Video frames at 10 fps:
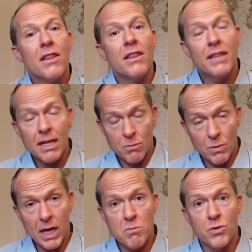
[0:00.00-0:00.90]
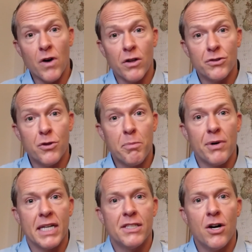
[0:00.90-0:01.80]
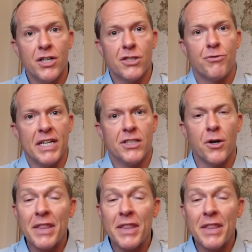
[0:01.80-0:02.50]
Then we can move on to the price-earnings ratio.